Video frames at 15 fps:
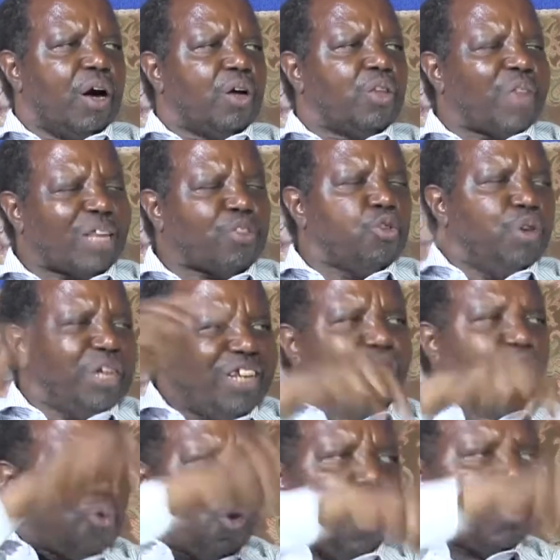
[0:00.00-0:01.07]
that you need
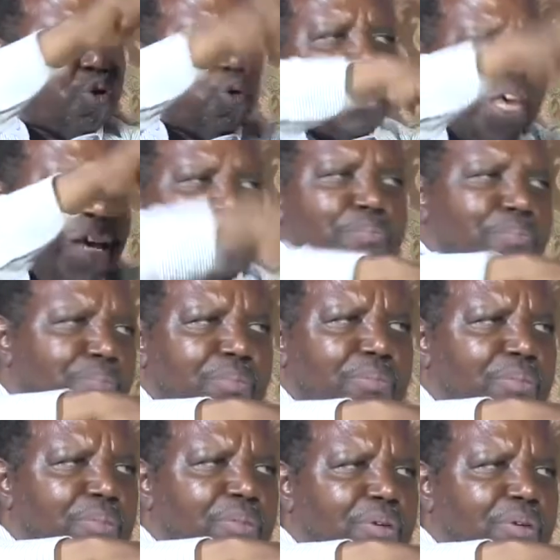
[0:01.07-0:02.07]
to go to him